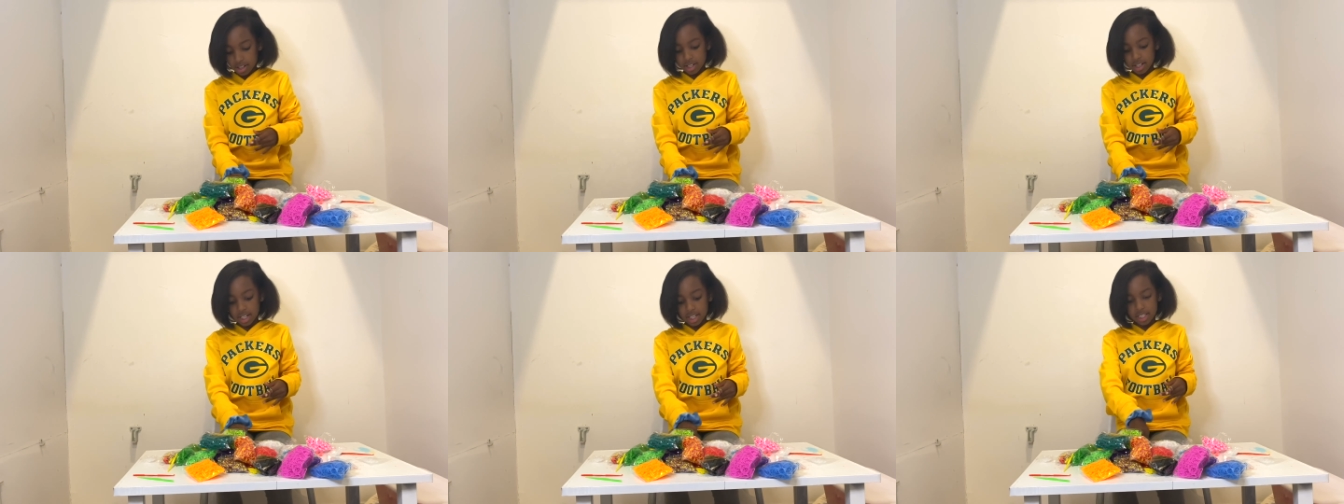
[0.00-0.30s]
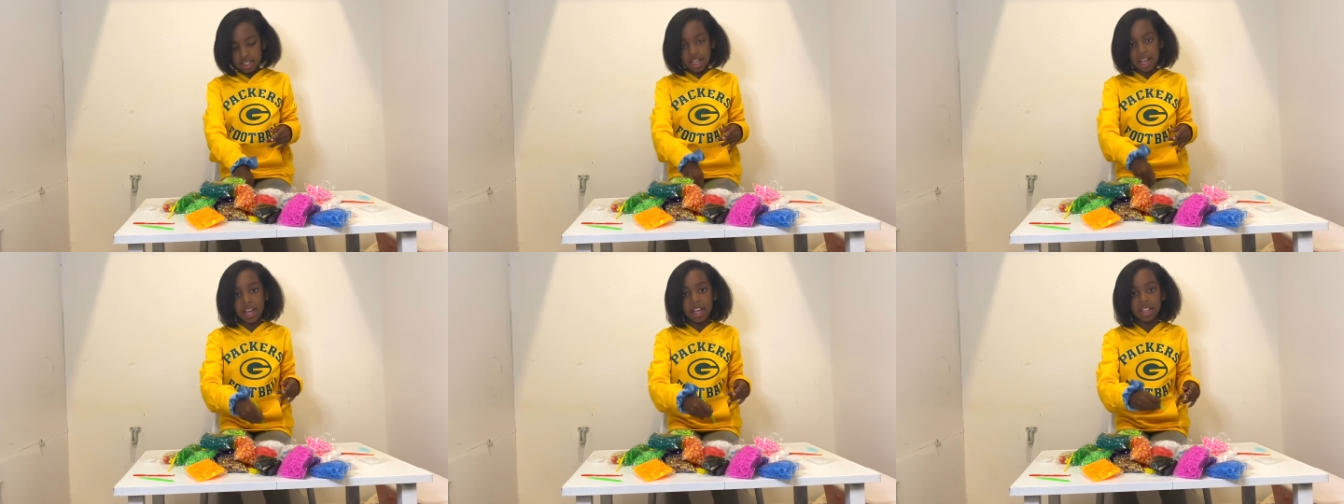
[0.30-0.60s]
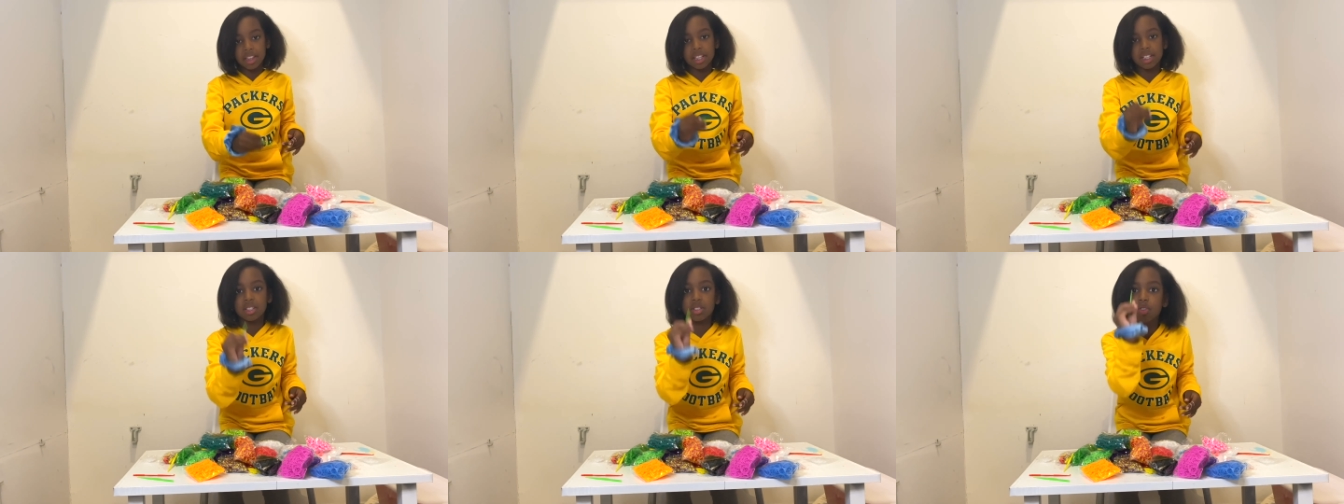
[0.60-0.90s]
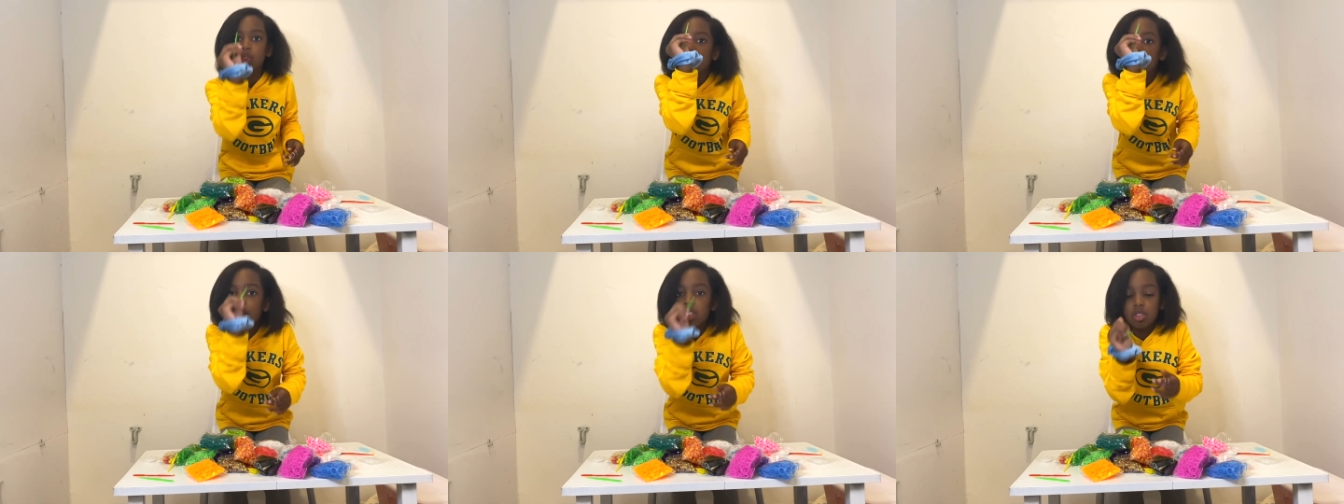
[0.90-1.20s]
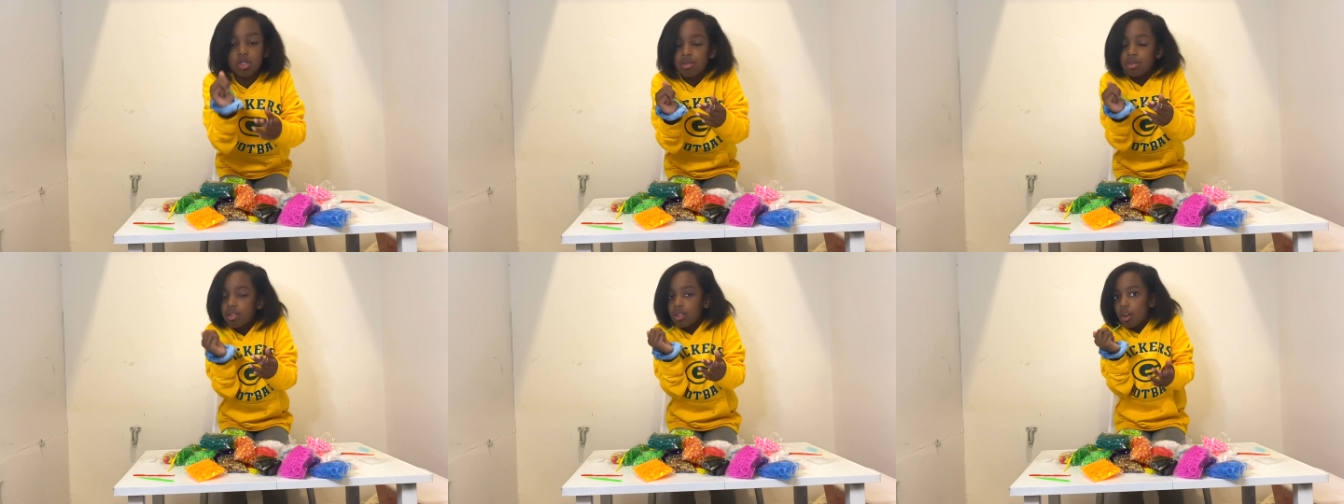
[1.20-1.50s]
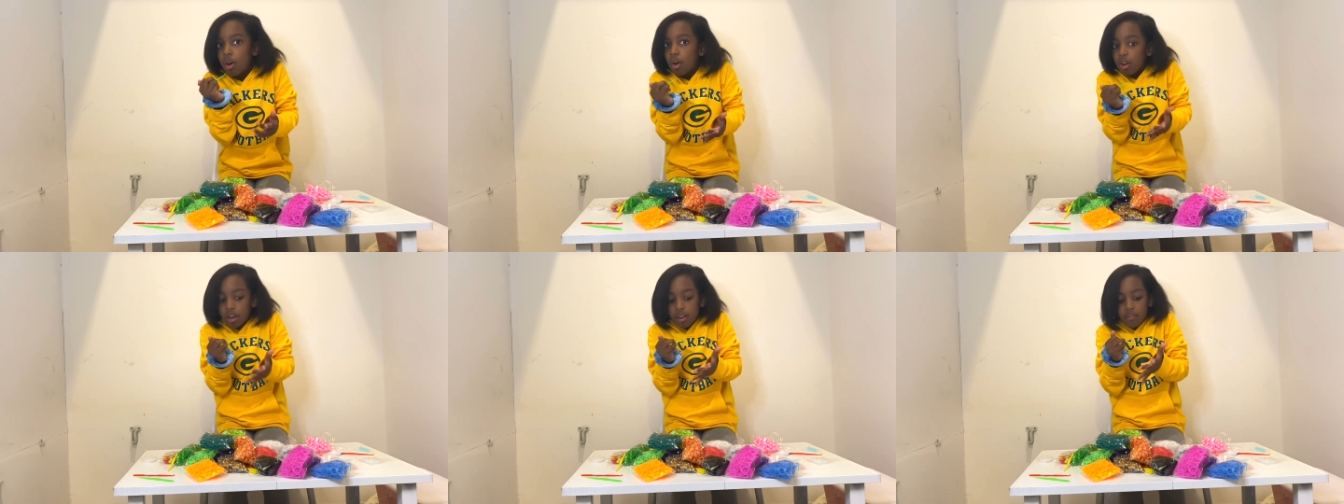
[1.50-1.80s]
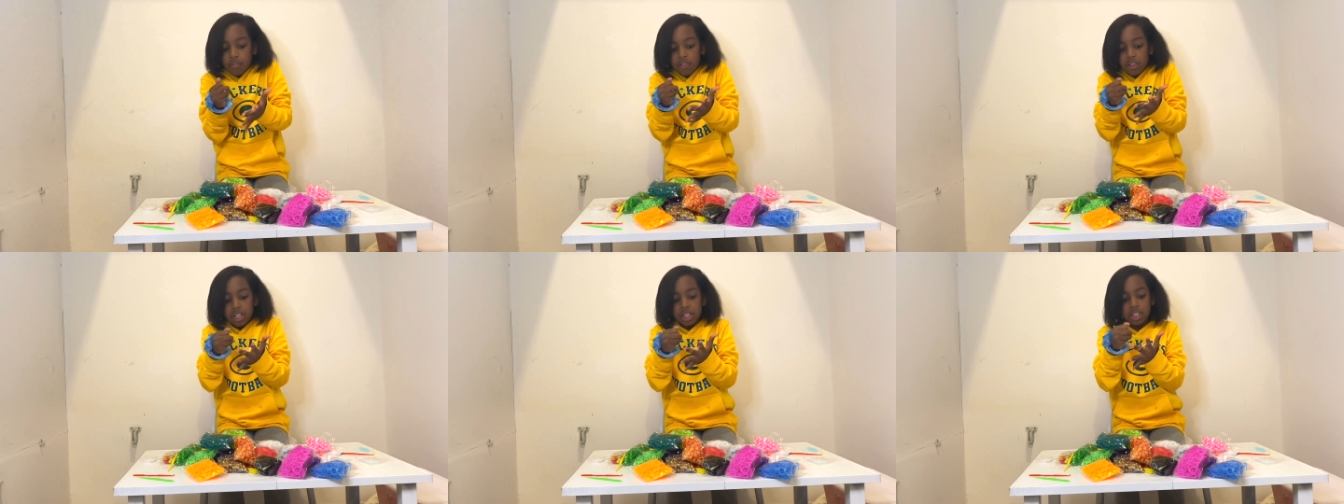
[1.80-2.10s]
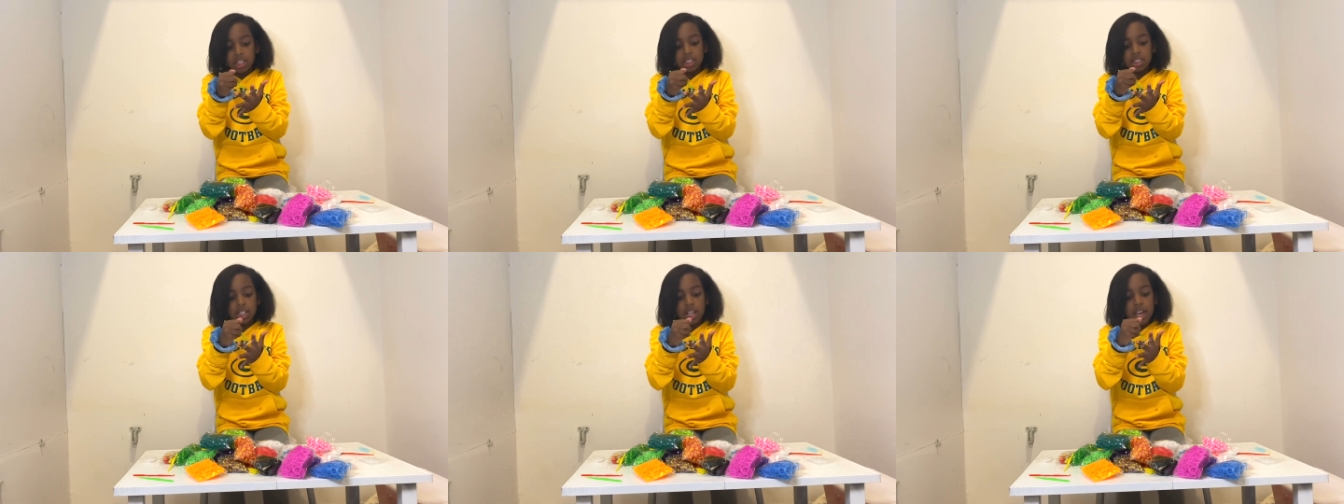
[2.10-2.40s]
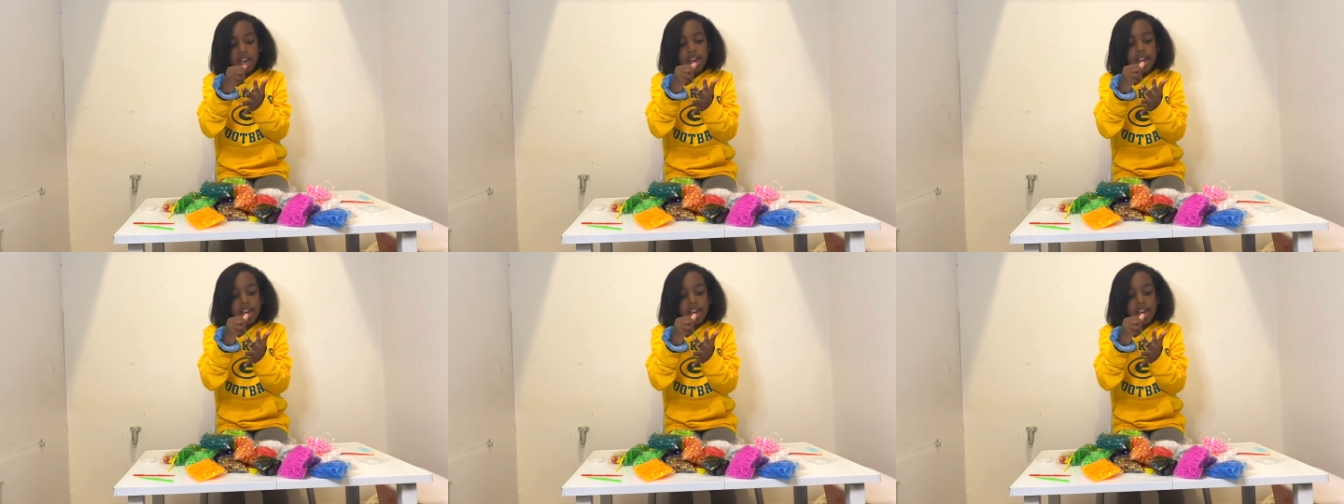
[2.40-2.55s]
going to take this green tool or your fingers,